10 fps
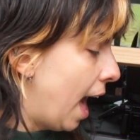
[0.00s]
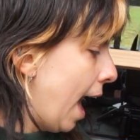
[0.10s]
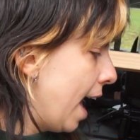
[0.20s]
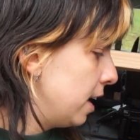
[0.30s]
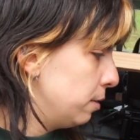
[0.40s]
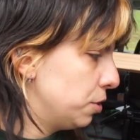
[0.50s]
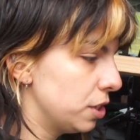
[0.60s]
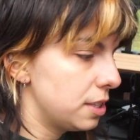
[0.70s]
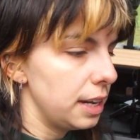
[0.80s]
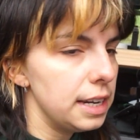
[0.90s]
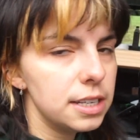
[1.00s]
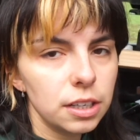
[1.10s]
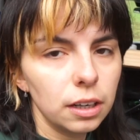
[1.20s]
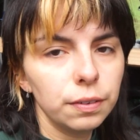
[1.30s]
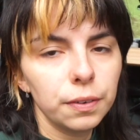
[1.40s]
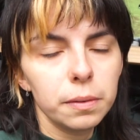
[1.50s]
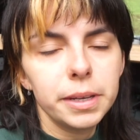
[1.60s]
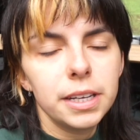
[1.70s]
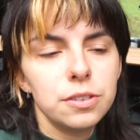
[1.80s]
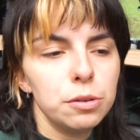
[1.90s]
And it was just easier for
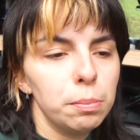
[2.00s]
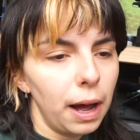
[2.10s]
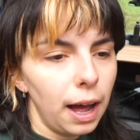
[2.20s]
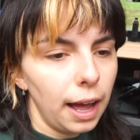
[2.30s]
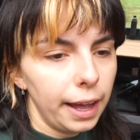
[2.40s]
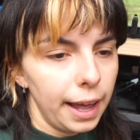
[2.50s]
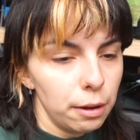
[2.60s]
me to buy